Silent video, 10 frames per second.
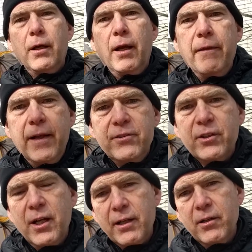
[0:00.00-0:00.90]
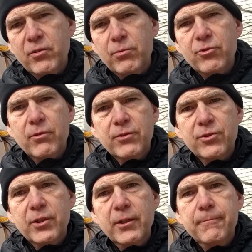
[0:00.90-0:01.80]
And that's the kind of customer service you
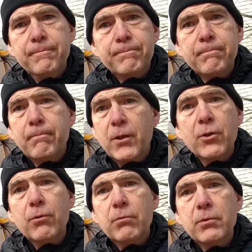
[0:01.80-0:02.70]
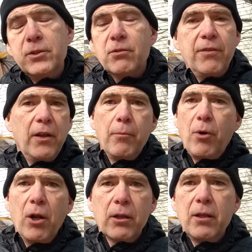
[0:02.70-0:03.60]
need. You do. It's a failing
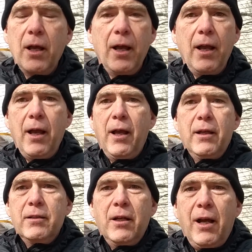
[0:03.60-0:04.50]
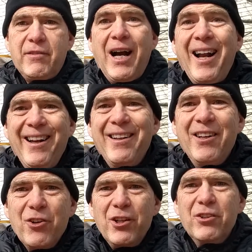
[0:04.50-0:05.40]
product. I've got it.
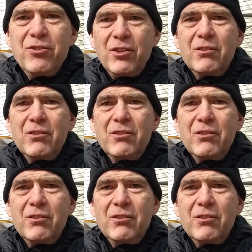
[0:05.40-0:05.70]
Here it is.